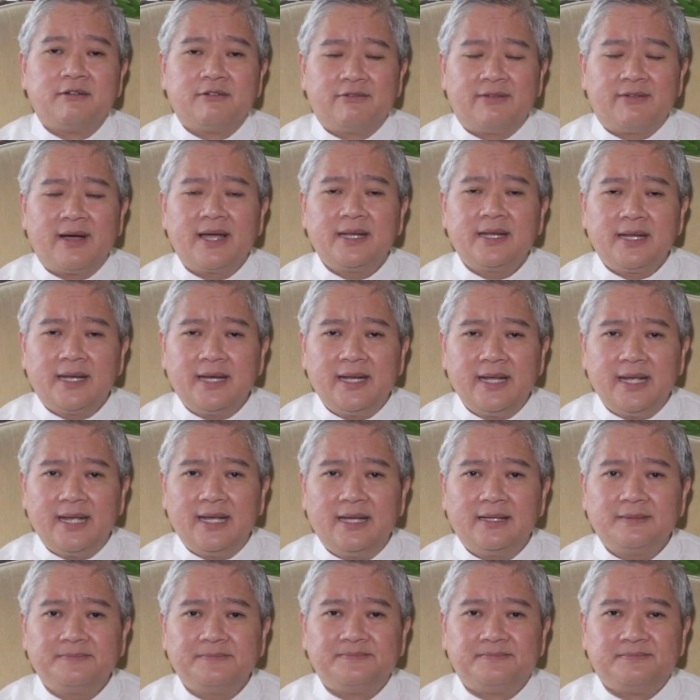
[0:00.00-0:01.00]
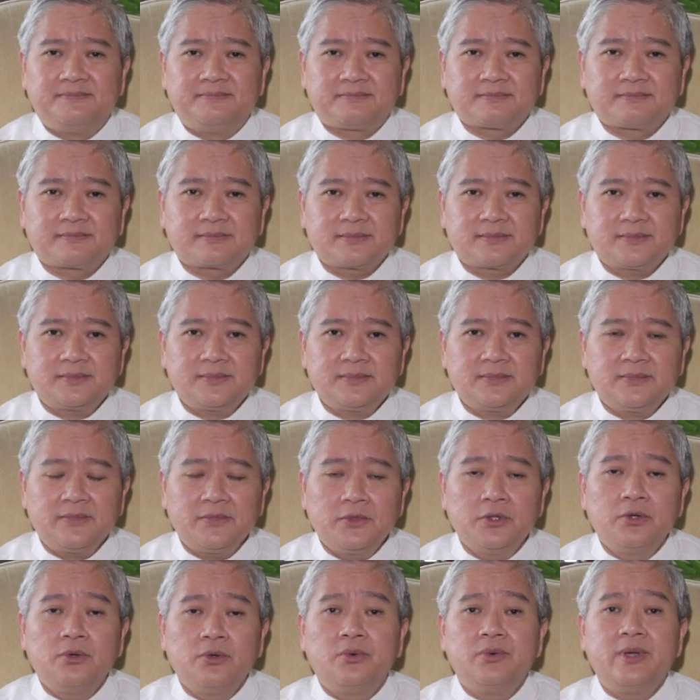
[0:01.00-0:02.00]
Finally,
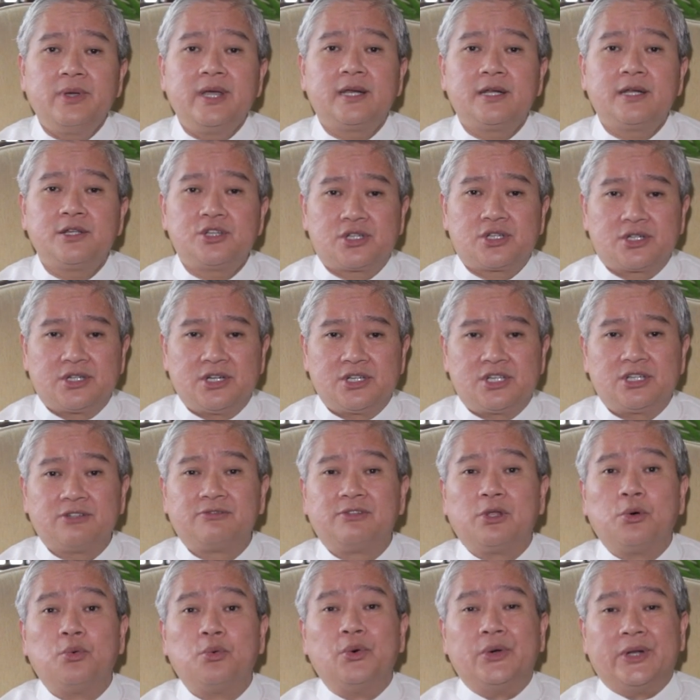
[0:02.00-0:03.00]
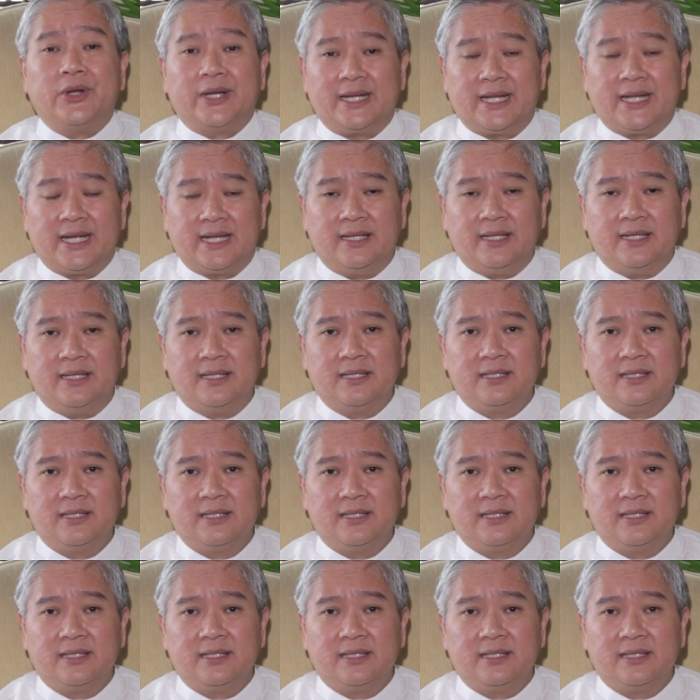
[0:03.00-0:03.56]
we are a church of the wounded.